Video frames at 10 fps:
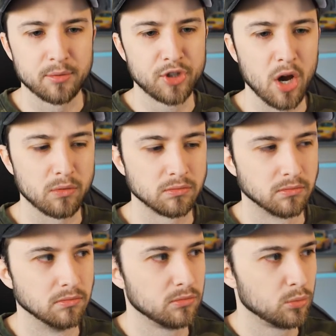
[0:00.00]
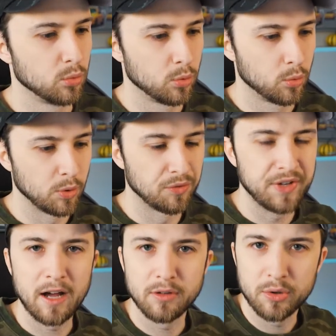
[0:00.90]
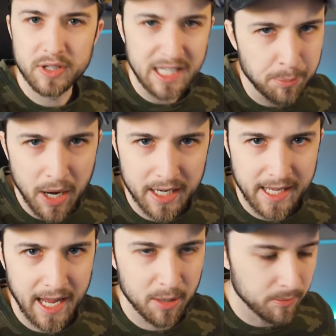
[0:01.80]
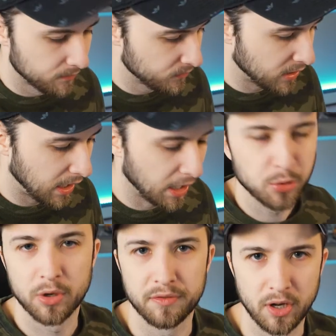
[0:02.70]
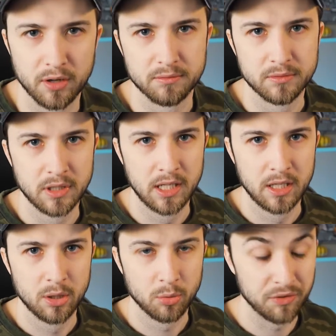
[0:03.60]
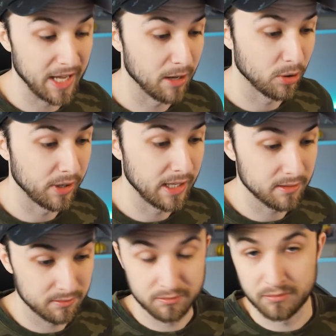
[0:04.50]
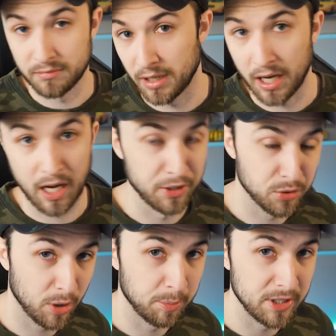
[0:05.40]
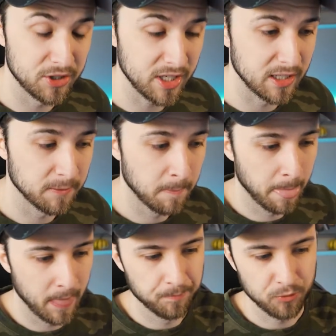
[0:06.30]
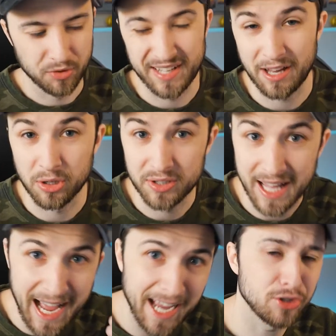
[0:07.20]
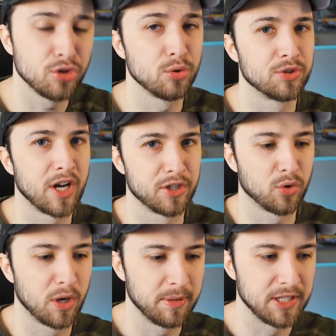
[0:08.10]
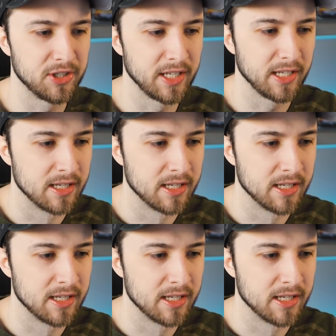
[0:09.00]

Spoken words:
so we've downloaded Epoch Cam onto our phone. We've downloaded it onto our PC. We downloaded iTunes onto our PC.